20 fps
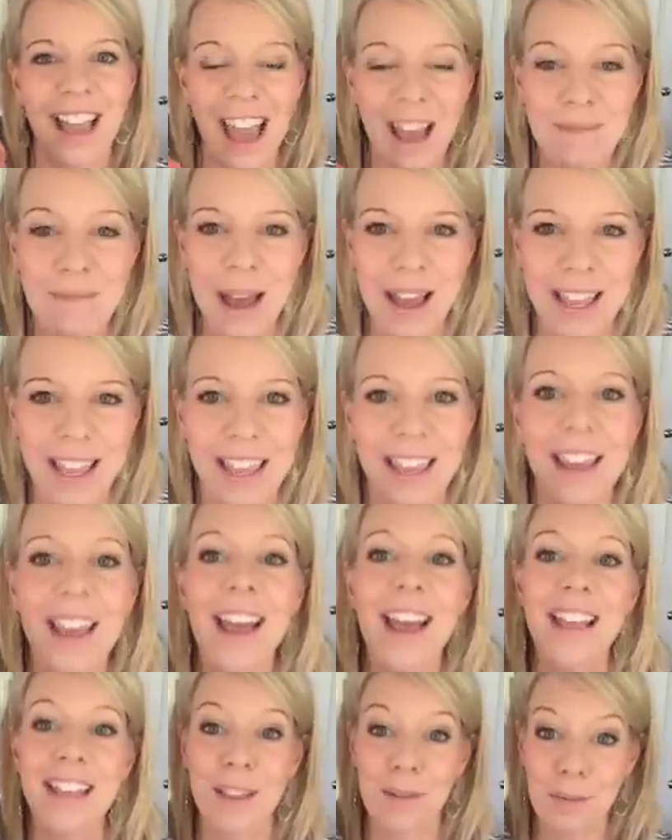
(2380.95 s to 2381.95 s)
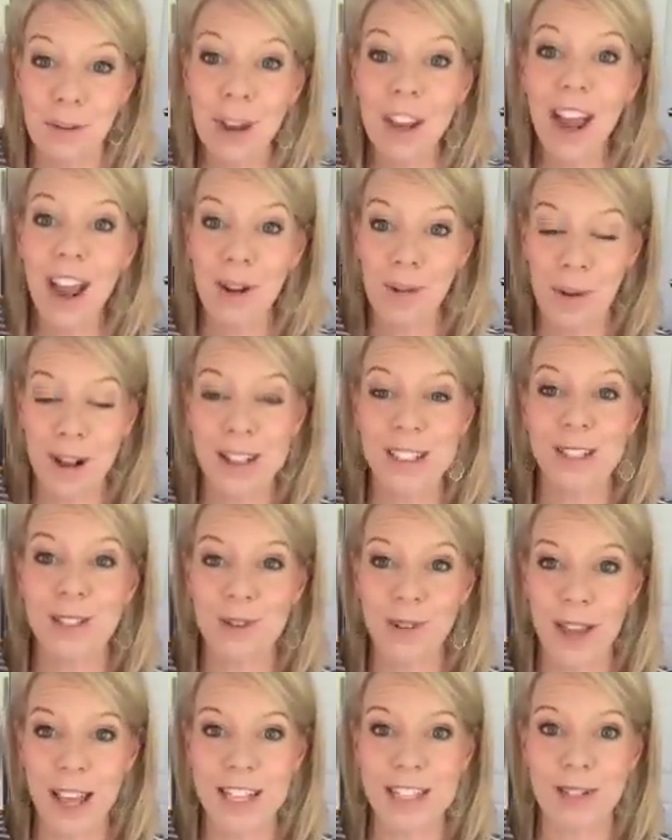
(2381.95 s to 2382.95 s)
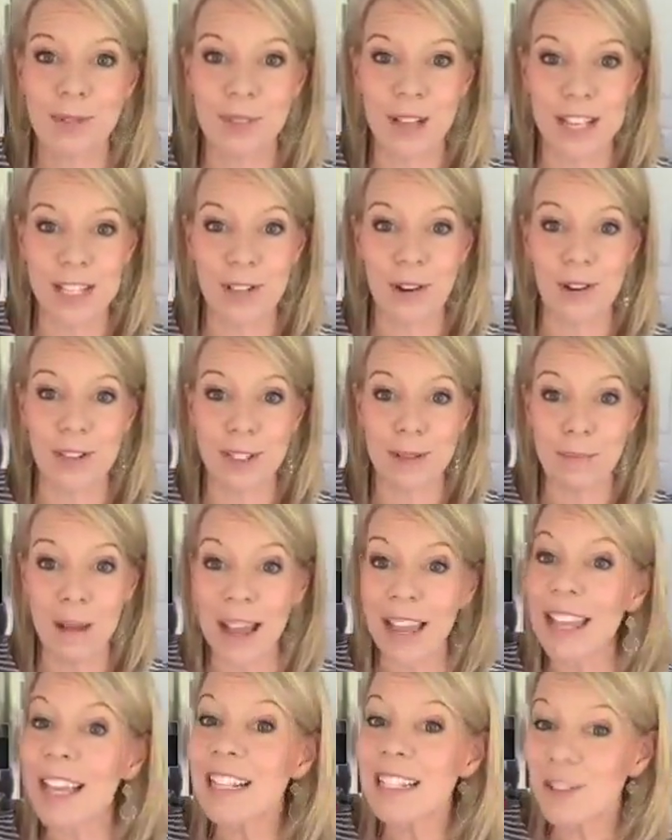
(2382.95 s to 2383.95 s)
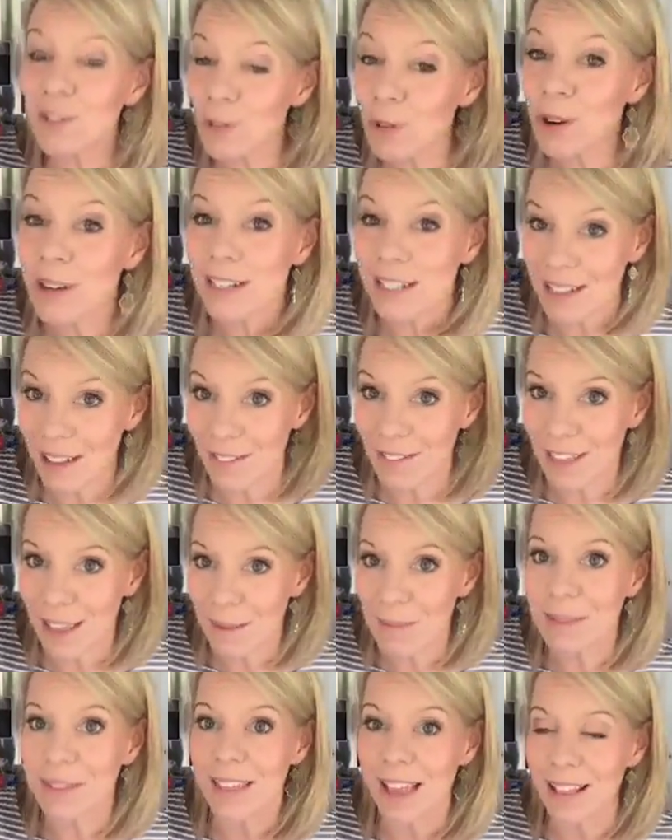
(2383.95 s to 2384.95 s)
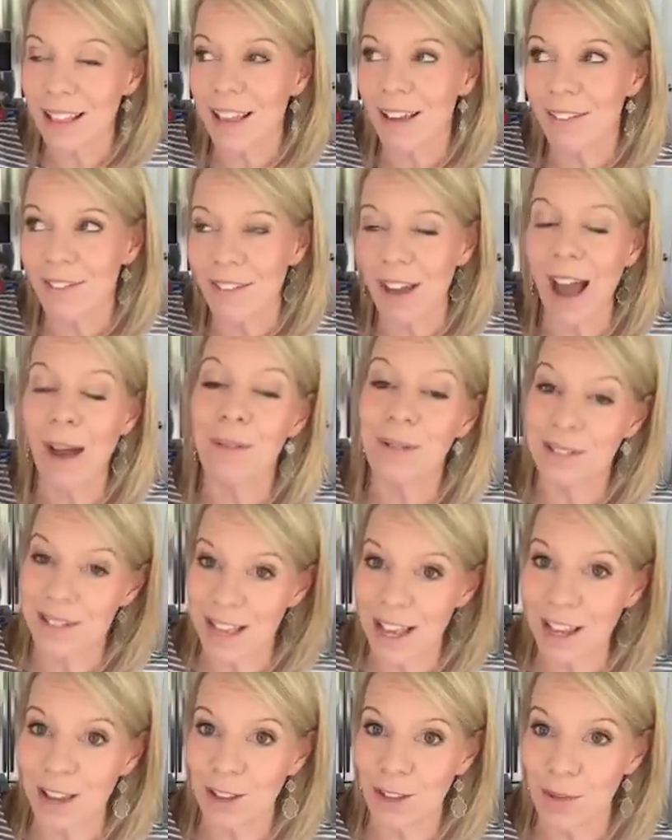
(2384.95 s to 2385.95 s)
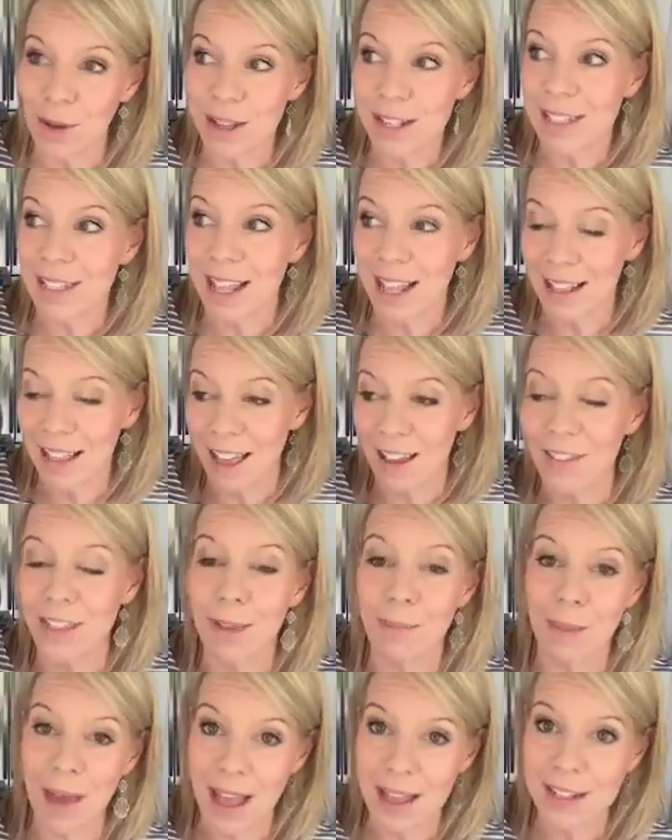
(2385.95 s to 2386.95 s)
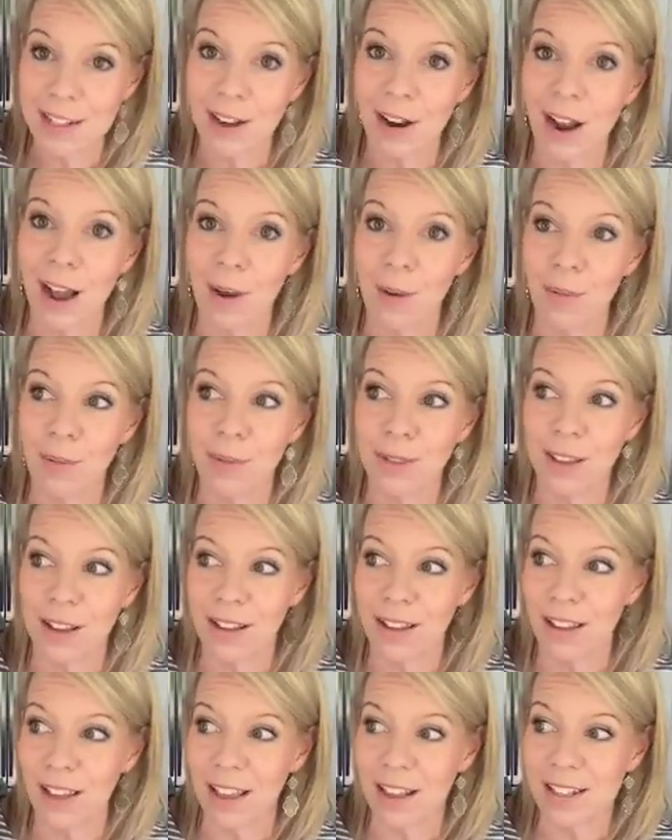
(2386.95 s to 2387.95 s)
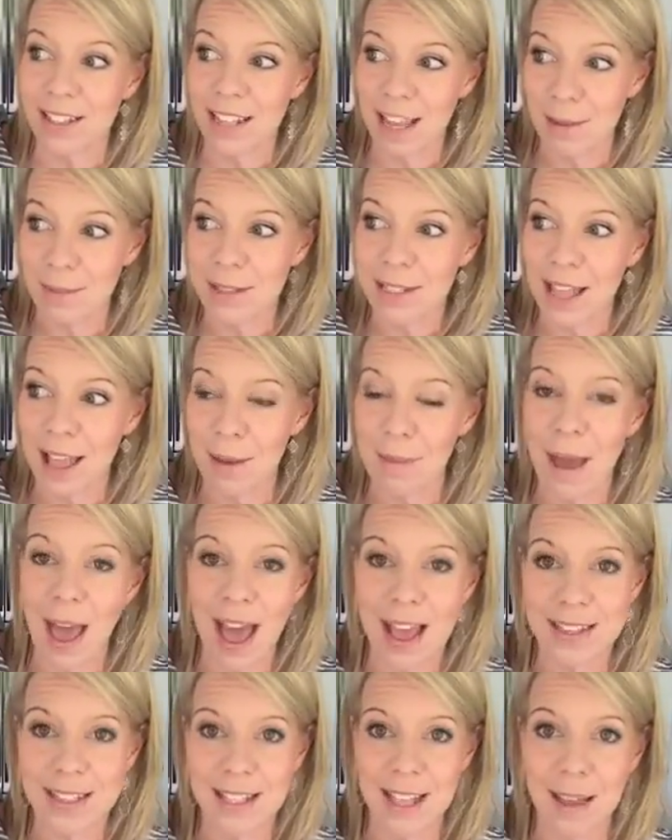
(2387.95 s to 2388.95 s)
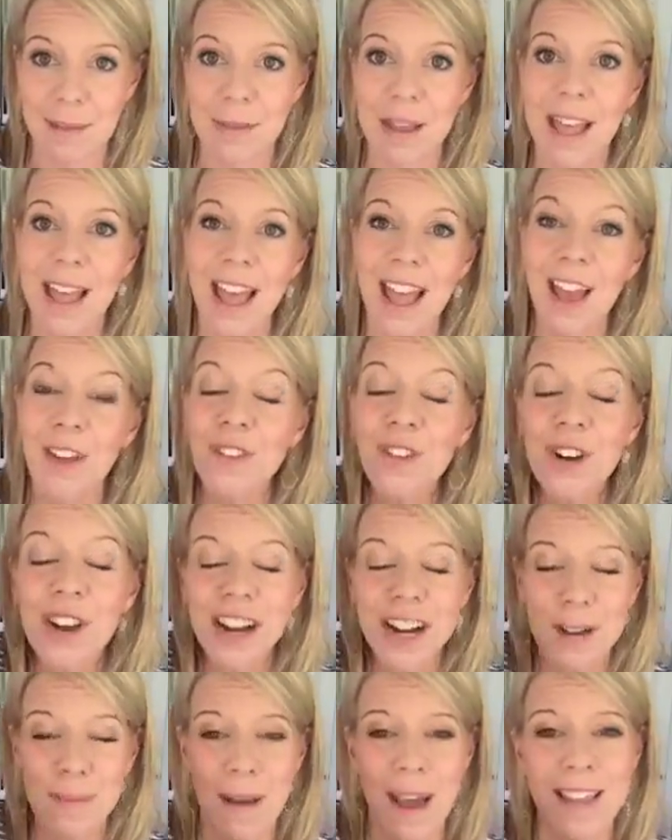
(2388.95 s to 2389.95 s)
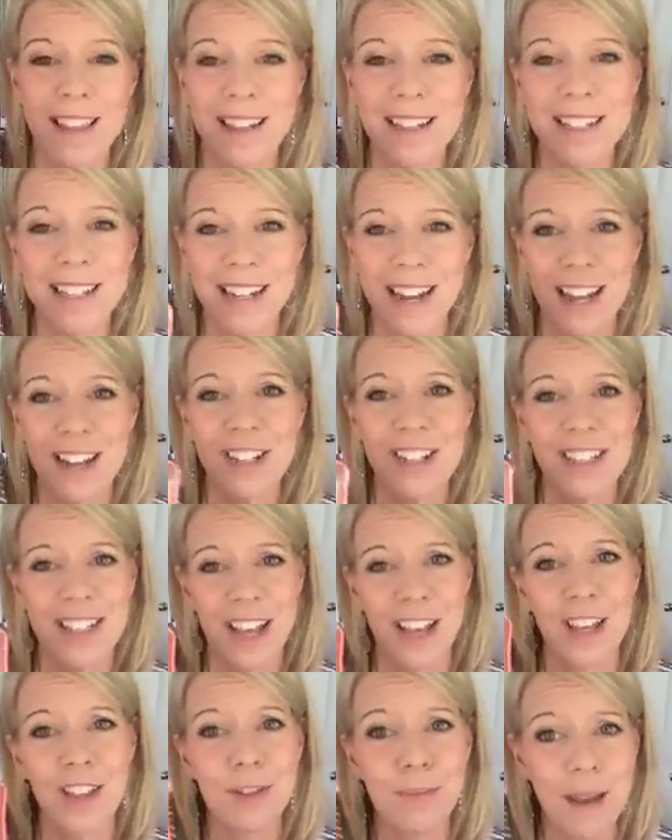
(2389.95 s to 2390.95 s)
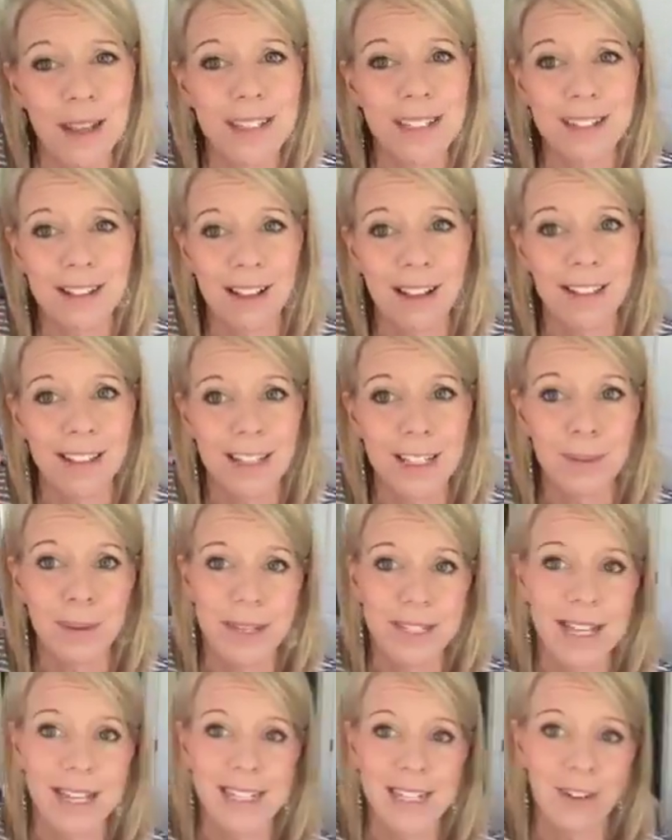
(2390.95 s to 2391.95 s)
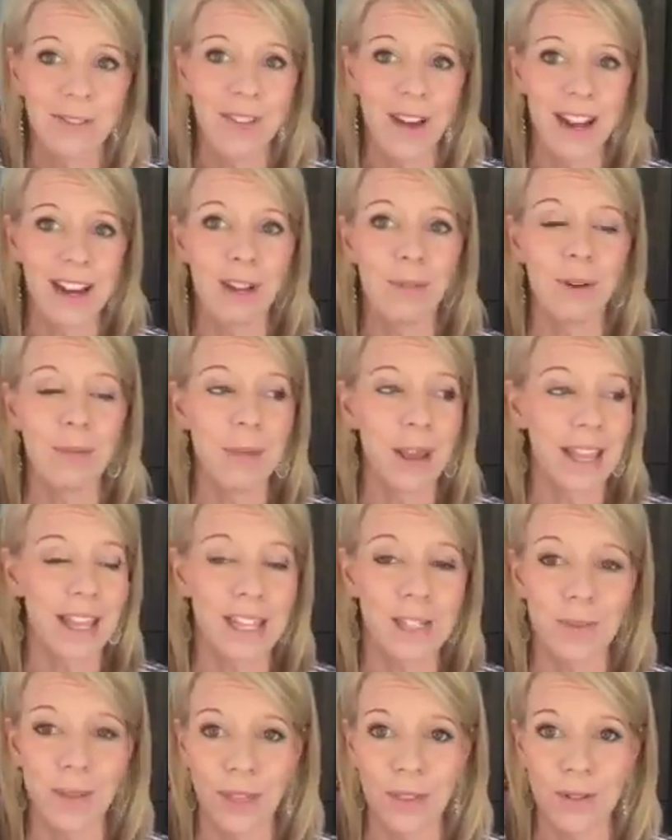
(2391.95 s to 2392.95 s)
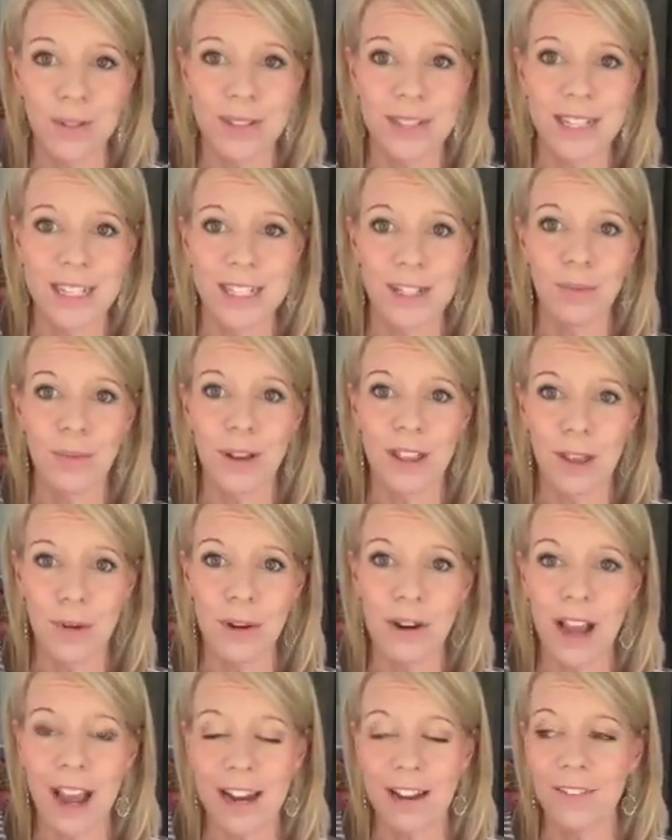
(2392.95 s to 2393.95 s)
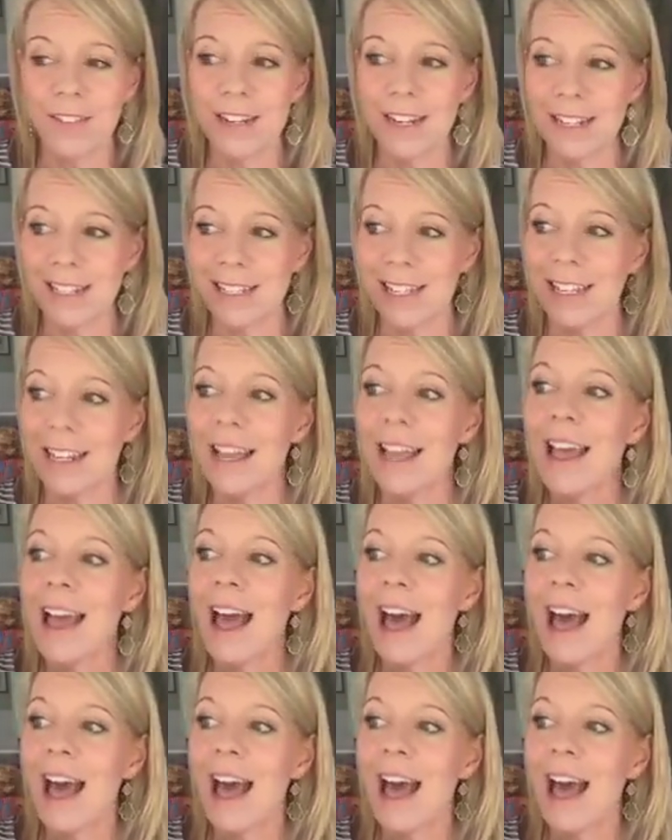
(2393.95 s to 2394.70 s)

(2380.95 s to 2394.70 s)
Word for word: Becky, the pre-cut ones do taste, taste gross. My kids, of course, love them. They love, I will tell you, the ones they love the best are at Sam's Club has them. If you're going to buy these, can I just tell you the best deal on these? Because I did find it when my kids went through a season where they were kind of addicted.